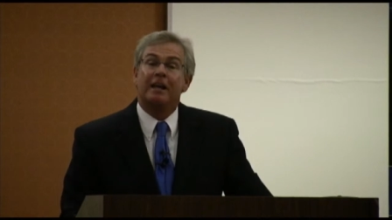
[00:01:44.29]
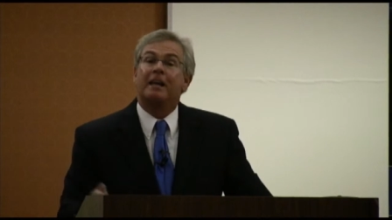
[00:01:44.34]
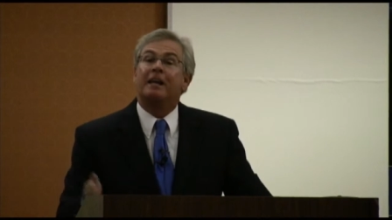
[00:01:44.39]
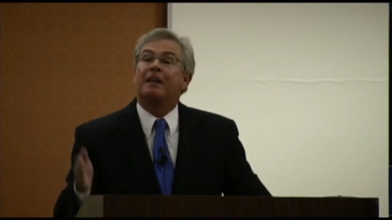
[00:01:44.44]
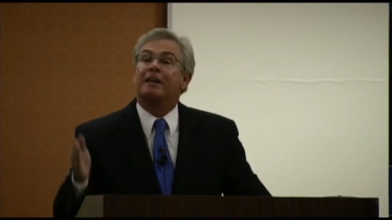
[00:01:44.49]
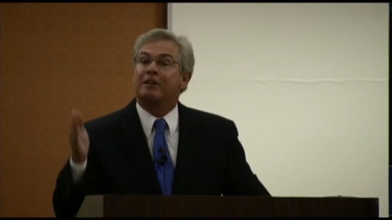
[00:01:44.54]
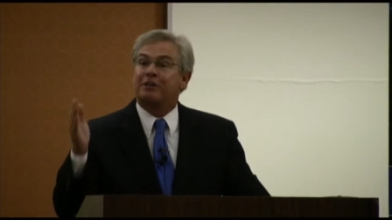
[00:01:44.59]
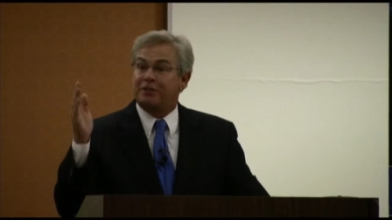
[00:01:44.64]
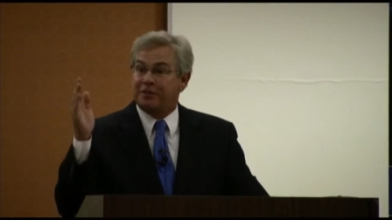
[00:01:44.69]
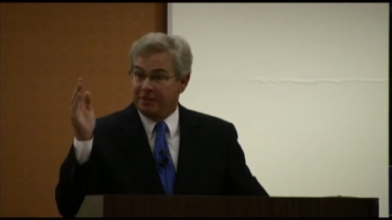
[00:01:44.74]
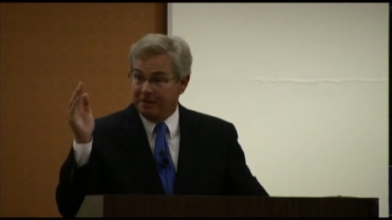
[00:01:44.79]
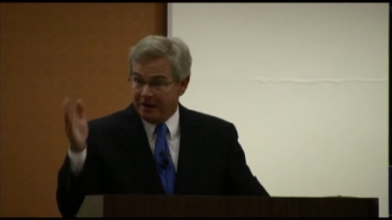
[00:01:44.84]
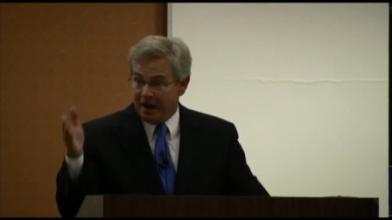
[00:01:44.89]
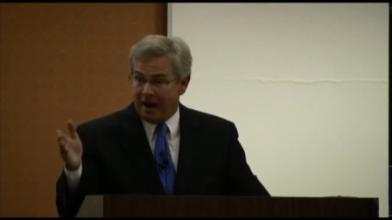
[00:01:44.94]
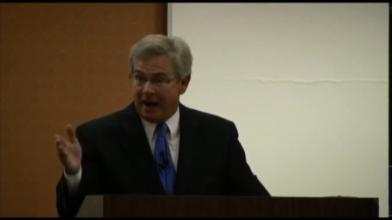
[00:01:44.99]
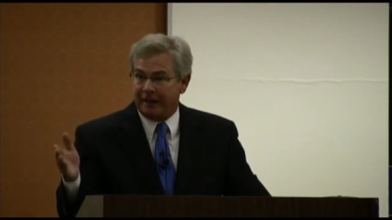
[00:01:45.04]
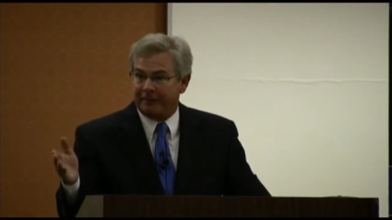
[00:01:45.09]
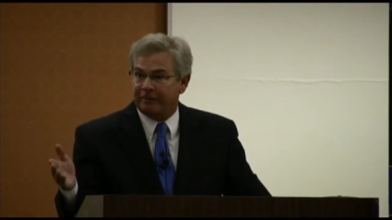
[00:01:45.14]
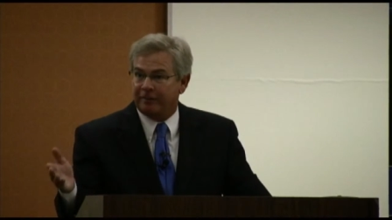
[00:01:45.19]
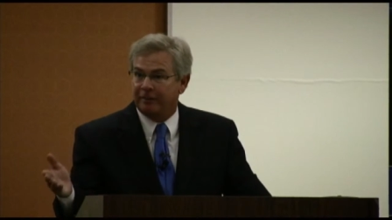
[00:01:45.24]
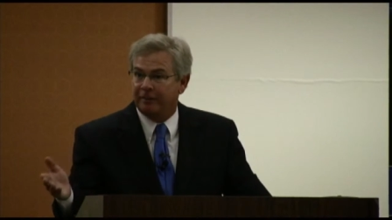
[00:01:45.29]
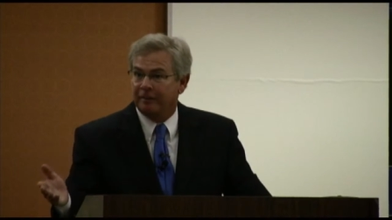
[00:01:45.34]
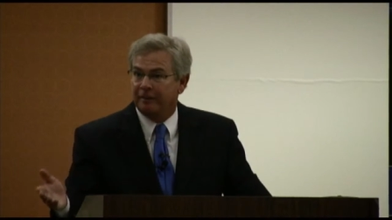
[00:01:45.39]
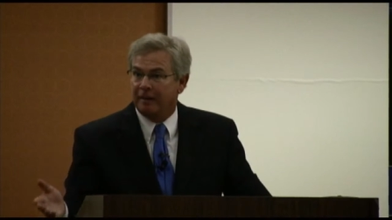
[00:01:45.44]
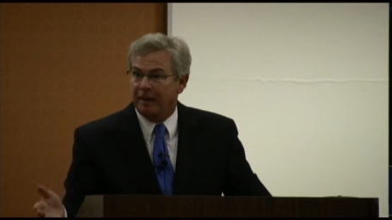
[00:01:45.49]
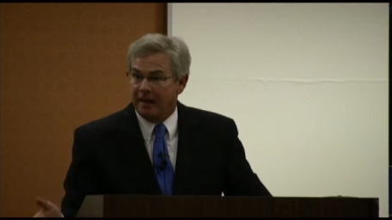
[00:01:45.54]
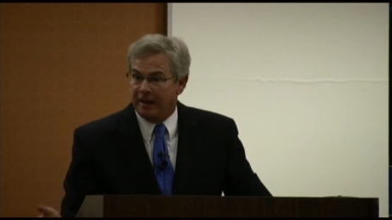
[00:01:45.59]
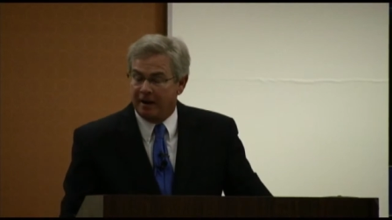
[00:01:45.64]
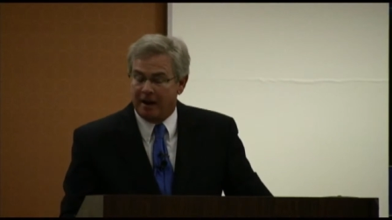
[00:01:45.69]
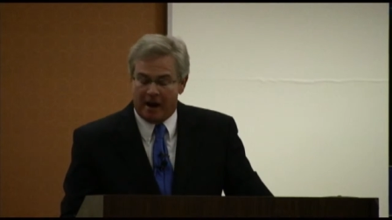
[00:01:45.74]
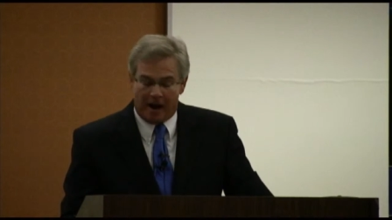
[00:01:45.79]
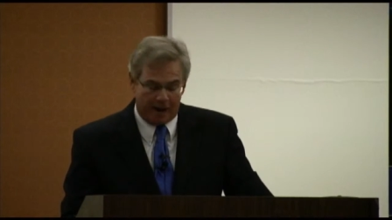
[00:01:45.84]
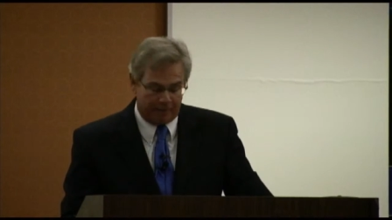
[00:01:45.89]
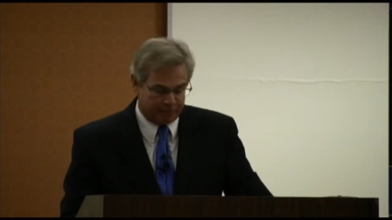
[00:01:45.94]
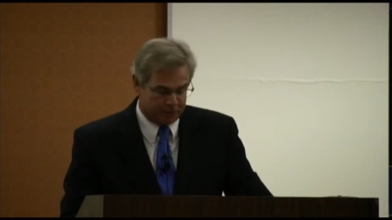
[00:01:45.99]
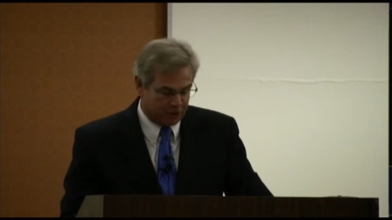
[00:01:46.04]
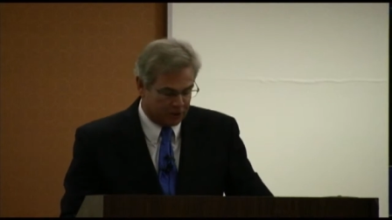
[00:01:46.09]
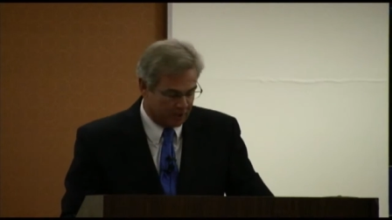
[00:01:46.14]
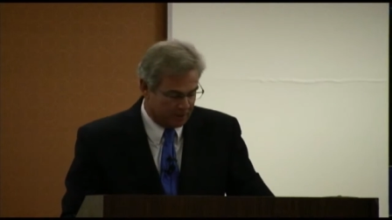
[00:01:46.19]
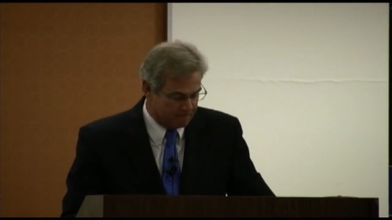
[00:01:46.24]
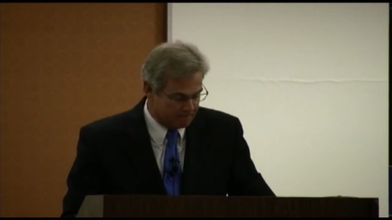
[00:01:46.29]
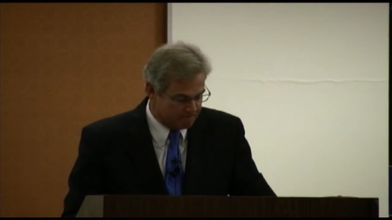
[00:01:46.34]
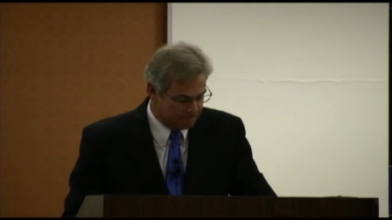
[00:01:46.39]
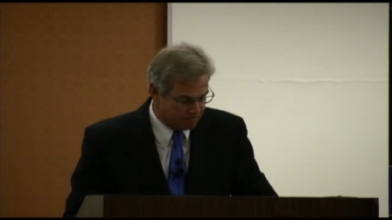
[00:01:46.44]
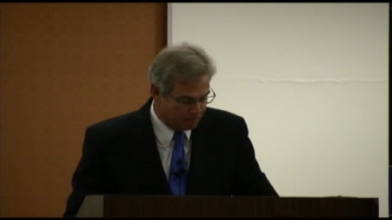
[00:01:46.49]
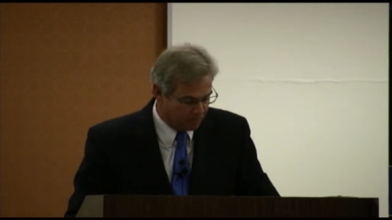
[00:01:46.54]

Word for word: is not an option.